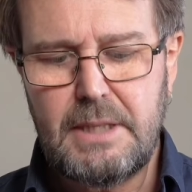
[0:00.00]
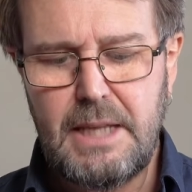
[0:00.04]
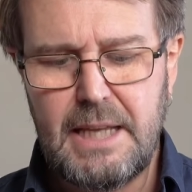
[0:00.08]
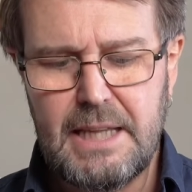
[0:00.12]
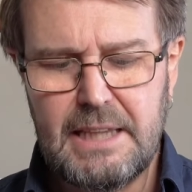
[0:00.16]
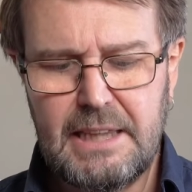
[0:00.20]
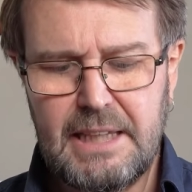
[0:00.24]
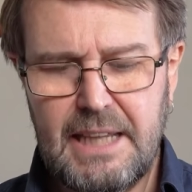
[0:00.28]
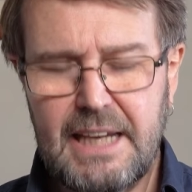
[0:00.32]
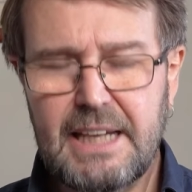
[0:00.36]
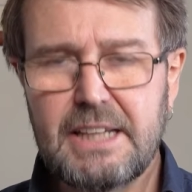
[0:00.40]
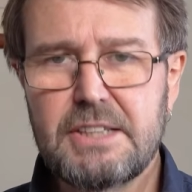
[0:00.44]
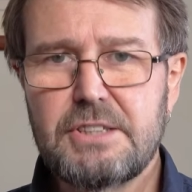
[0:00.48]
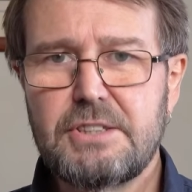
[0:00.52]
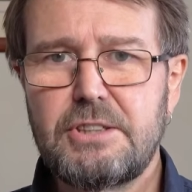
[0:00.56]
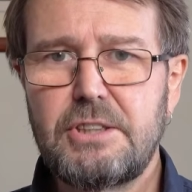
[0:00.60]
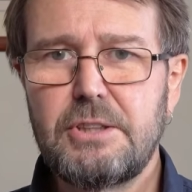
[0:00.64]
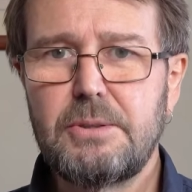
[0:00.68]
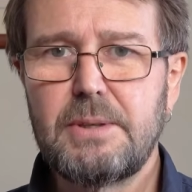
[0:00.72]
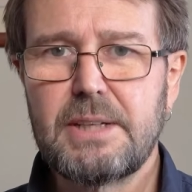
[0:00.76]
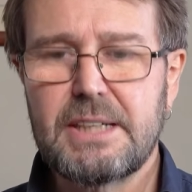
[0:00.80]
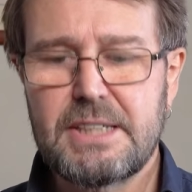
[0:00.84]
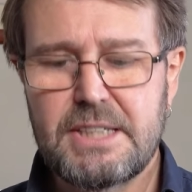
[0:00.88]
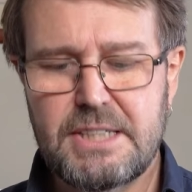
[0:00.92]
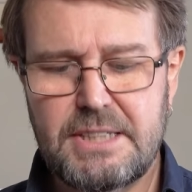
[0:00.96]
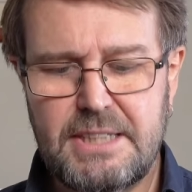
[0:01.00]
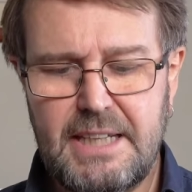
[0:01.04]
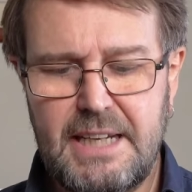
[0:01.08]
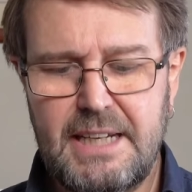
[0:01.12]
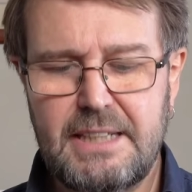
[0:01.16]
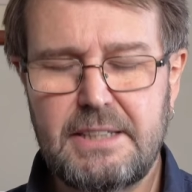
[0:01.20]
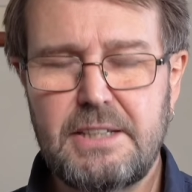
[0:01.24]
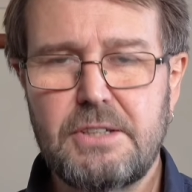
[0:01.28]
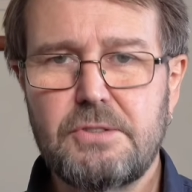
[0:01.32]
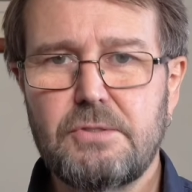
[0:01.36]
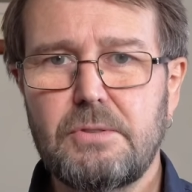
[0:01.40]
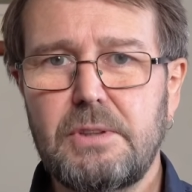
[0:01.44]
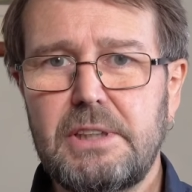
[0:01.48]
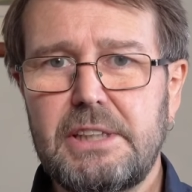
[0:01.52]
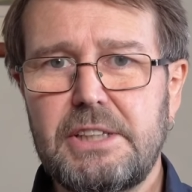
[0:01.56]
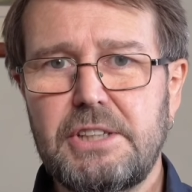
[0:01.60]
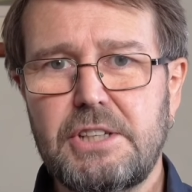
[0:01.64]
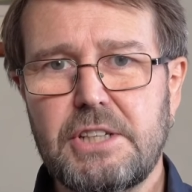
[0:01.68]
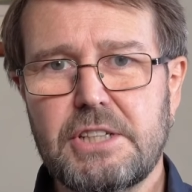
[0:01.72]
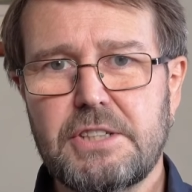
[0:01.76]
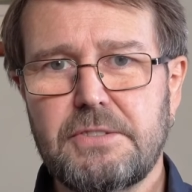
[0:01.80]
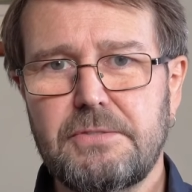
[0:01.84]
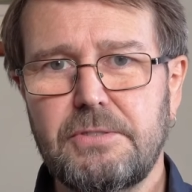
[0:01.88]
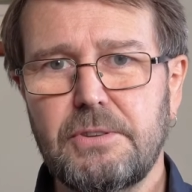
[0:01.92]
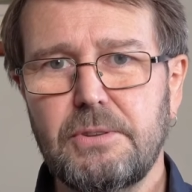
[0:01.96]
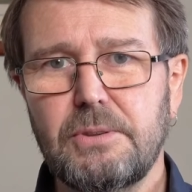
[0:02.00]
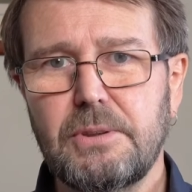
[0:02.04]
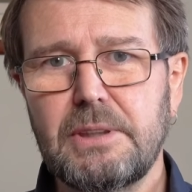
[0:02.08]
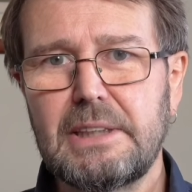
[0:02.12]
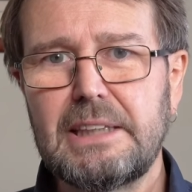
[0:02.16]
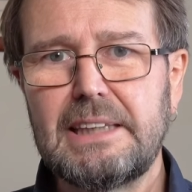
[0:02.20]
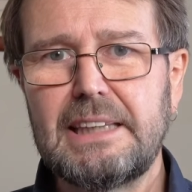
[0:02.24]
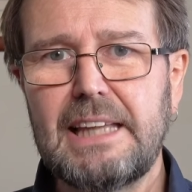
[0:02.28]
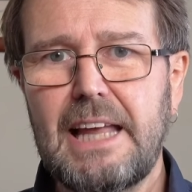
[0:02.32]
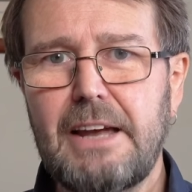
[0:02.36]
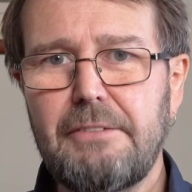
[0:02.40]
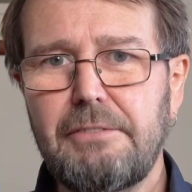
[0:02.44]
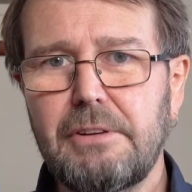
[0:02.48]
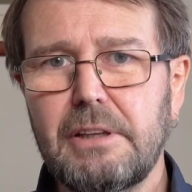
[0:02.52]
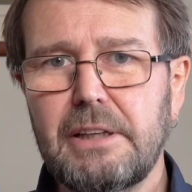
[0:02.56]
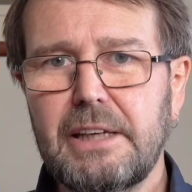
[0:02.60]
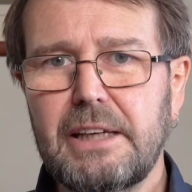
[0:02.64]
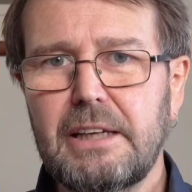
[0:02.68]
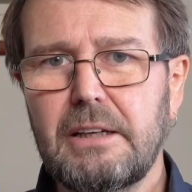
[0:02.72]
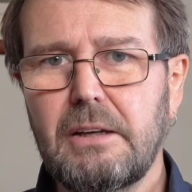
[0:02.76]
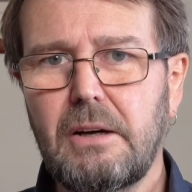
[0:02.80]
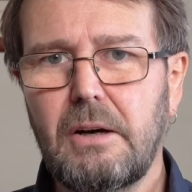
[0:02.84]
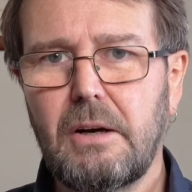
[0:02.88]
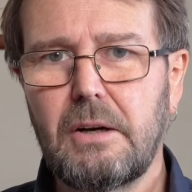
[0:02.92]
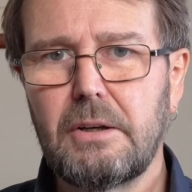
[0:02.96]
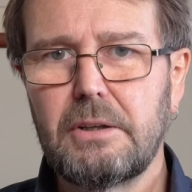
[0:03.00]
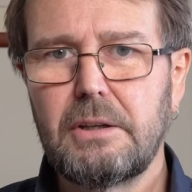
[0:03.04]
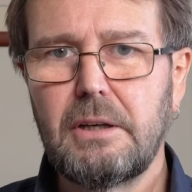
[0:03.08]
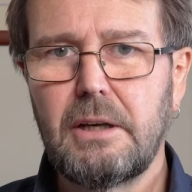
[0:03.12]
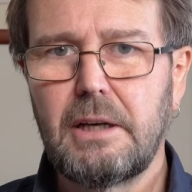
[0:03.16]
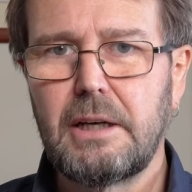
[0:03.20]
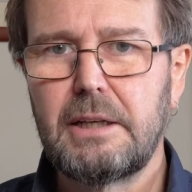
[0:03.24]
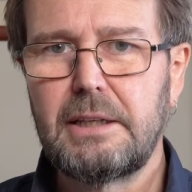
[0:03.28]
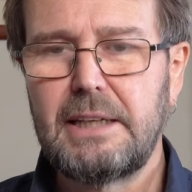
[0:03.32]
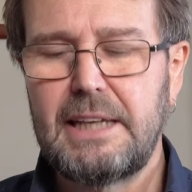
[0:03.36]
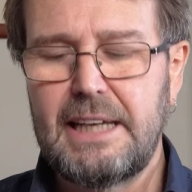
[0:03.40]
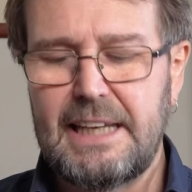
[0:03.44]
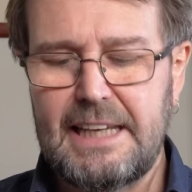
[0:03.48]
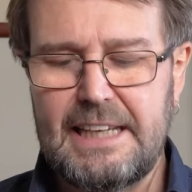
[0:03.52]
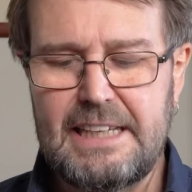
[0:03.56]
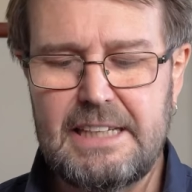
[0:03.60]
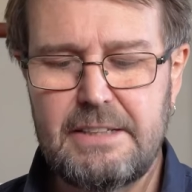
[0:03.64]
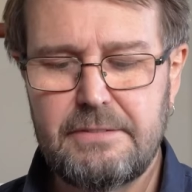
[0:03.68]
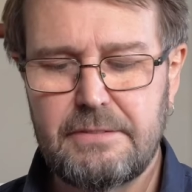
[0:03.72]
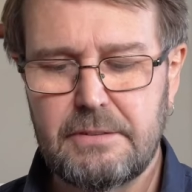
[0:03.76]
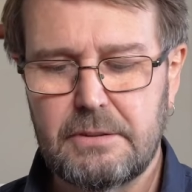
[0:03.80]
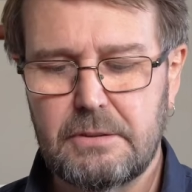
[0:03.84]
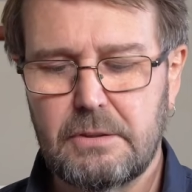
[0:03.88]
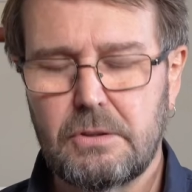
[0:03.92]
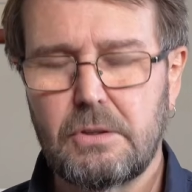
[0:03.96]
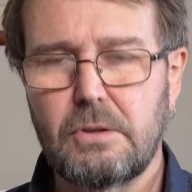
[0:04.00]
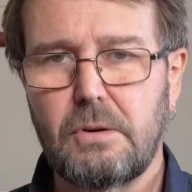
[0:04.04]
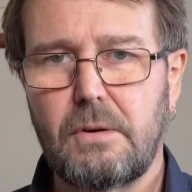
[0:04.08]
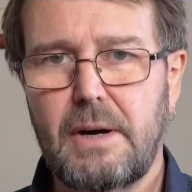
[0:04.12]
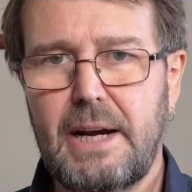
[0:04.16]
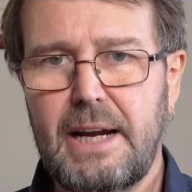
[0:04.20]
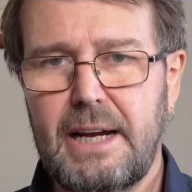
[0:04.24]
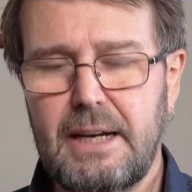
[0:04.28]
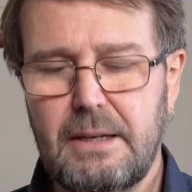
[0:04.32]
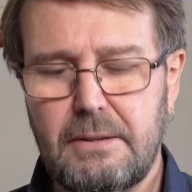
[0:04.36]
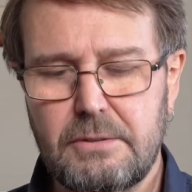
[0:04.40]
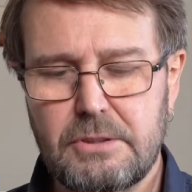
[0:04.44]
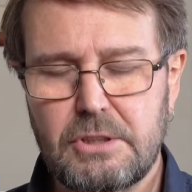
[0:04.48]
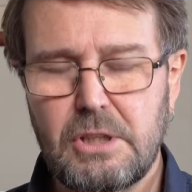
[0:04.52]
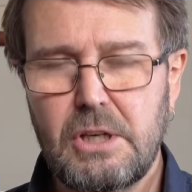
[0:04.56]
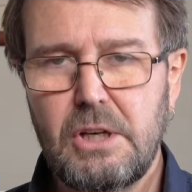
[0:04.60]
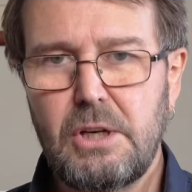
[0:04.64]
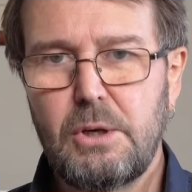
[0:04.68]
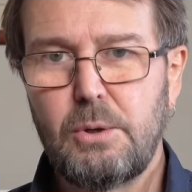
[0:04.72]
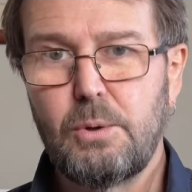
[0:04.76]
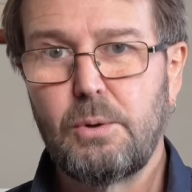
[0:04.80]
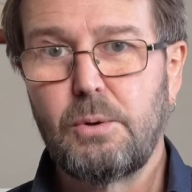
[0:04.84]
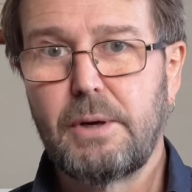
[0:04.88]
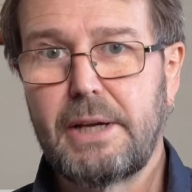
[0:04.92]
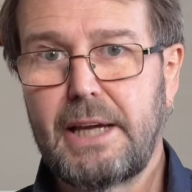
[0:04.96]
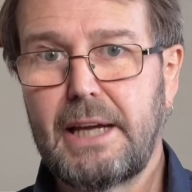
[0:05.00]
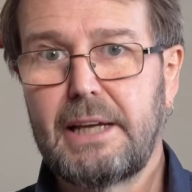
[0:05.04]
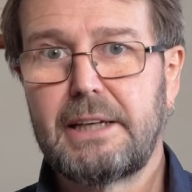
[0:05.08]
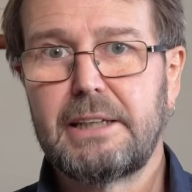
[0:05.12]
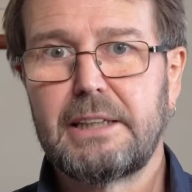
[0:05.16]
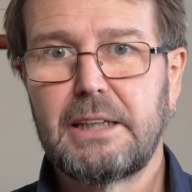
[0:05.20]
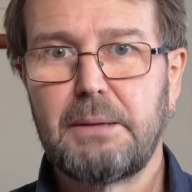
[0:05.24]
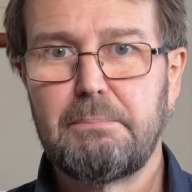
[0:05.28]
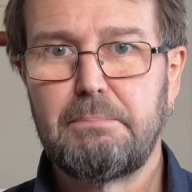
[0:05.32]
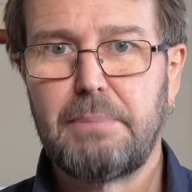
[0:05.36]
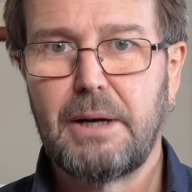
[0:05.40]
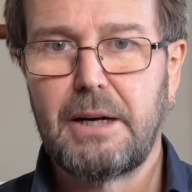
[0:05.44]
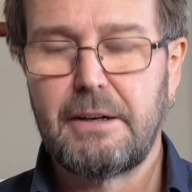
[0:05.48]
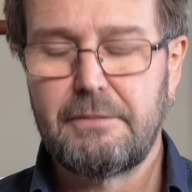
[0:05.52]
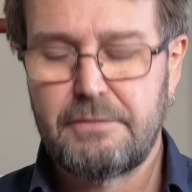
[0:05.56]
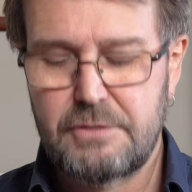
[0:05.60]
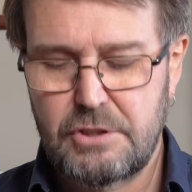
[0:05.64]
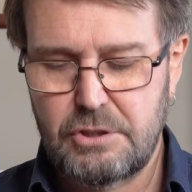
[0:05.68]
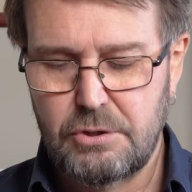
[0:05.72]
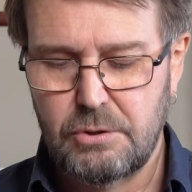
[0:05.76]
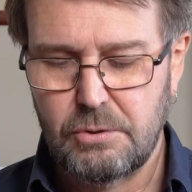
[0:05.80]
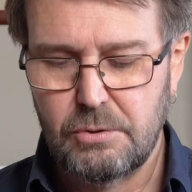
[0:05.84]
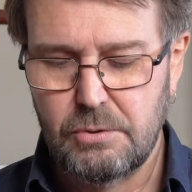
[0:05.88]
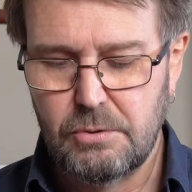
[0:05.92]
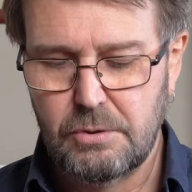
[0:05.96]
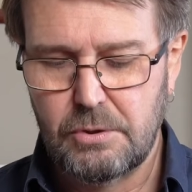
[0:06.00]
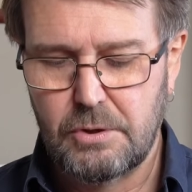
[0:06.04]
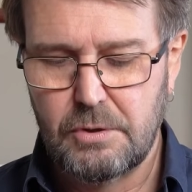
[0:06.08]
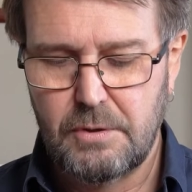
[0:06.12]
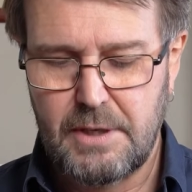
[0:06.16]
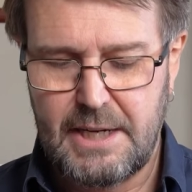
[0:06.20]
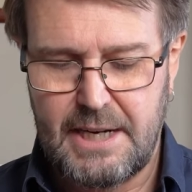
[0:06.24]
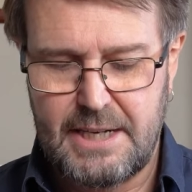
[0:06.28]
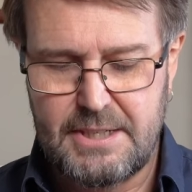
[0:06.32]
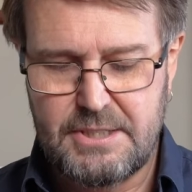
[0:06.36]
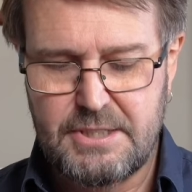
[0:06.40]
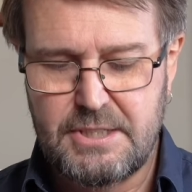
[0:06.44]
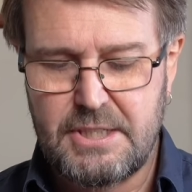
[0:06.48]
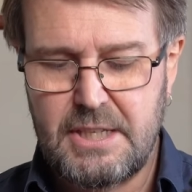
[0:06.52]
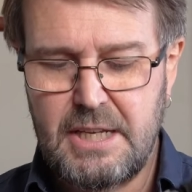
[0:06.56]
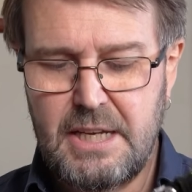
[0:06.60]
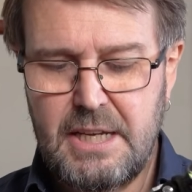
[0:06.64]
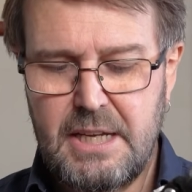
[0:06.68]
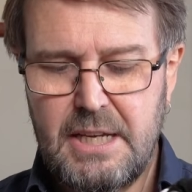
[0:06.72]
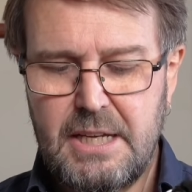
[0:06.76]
legs do extend is really just for leveling on uneven ground or getting above tall grass.